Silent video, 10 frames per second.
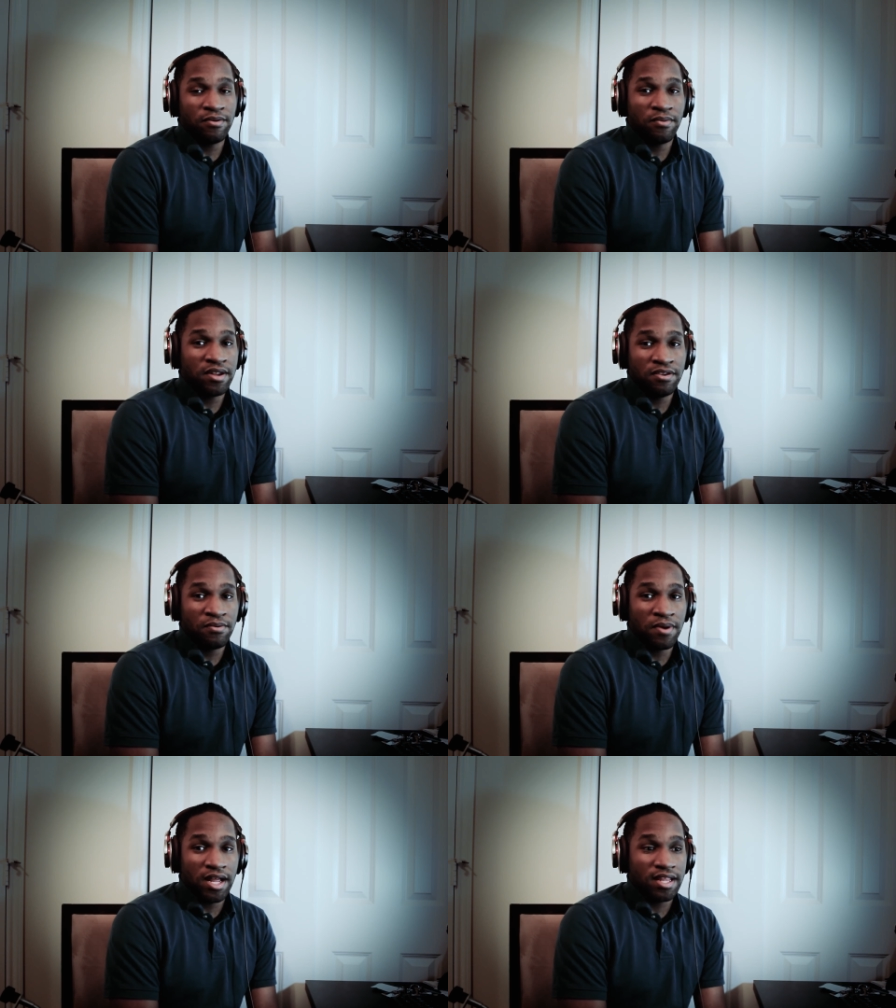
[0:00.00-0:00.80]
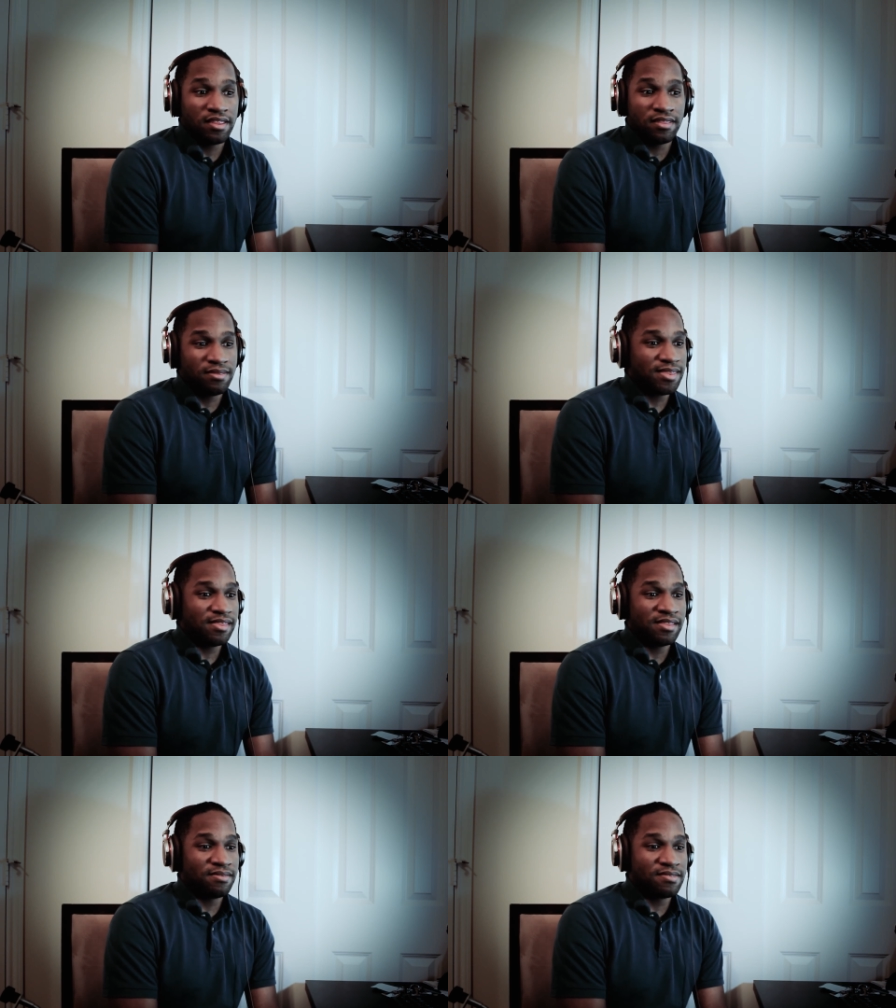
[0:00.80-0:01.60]
What do you want?
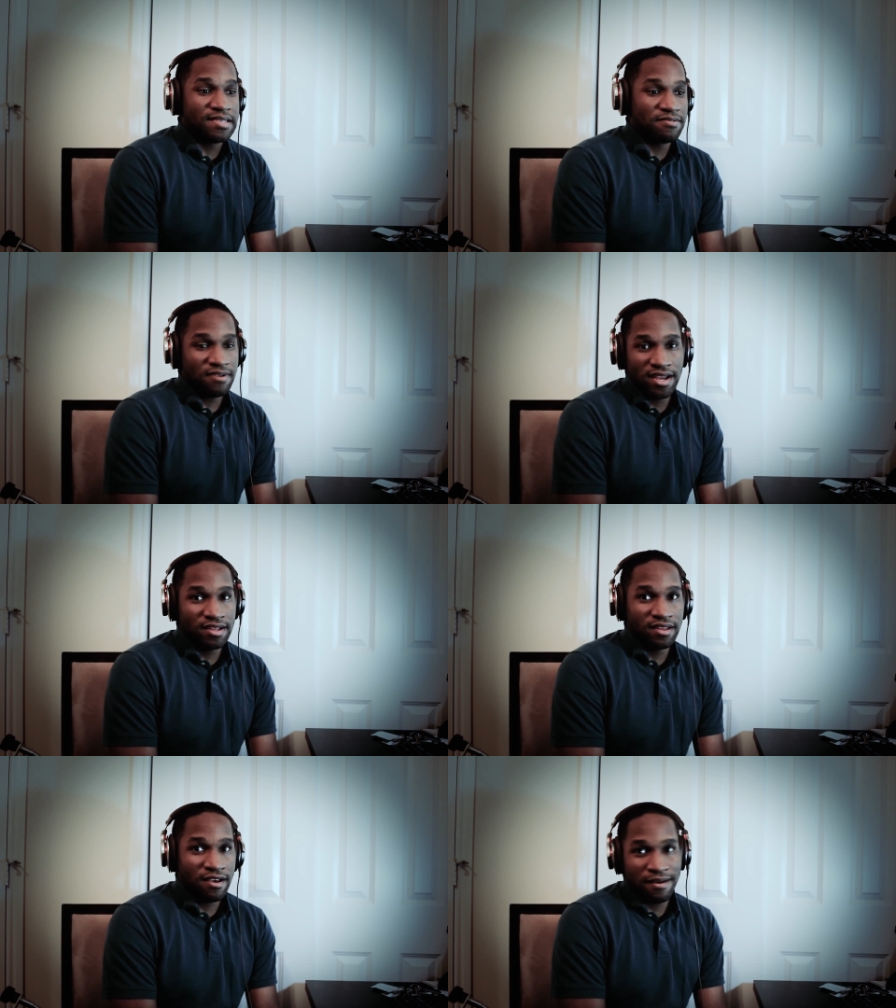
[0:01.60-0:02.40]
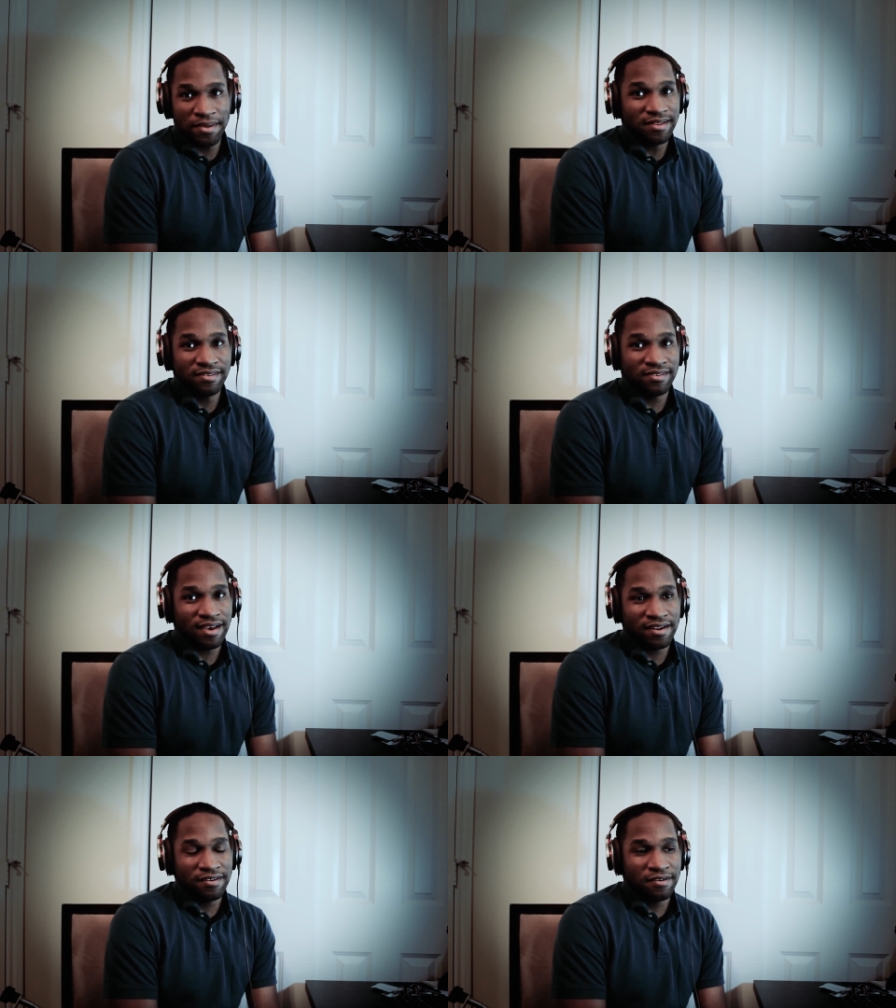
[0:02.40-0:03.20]
Write in the comments.
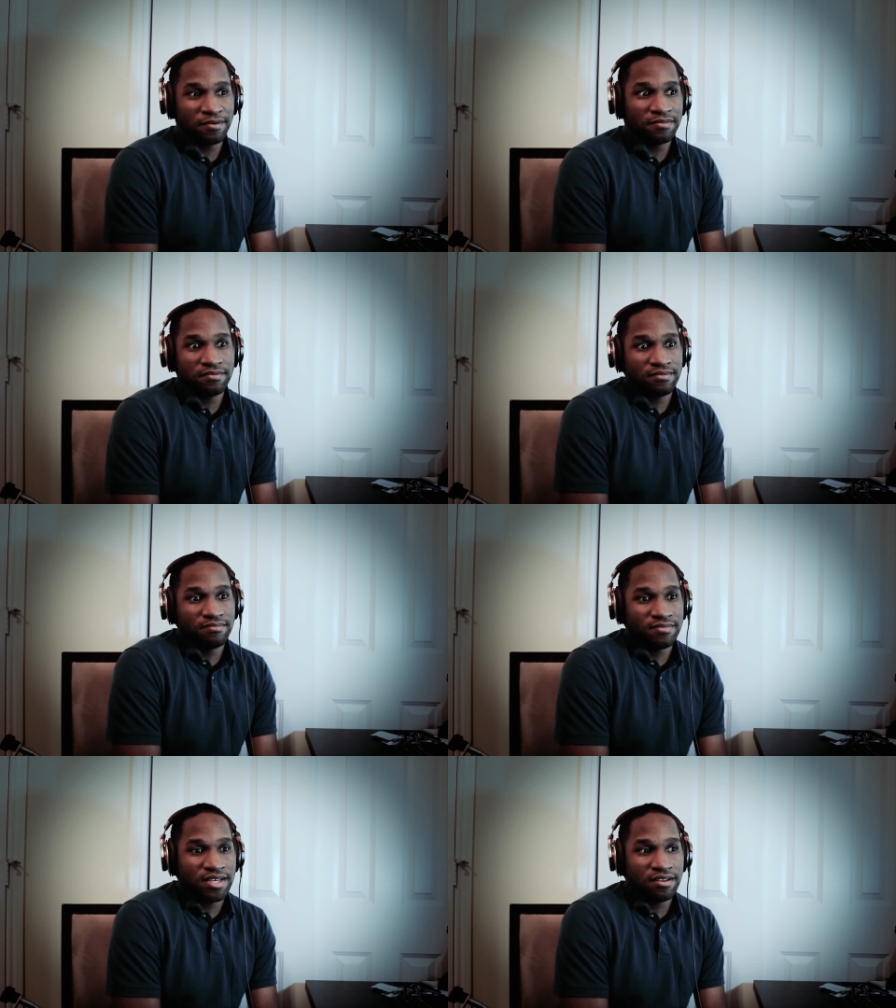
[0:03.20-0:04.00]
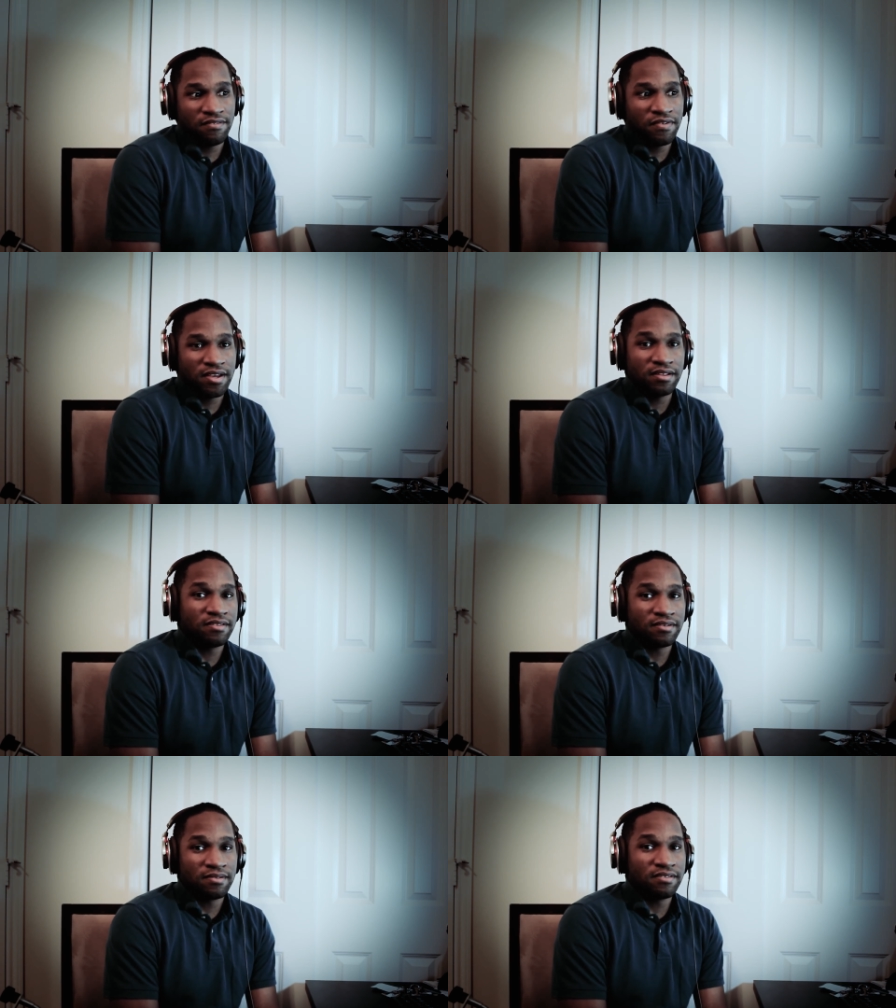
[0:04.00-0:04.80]
I don't know. Tell your friends.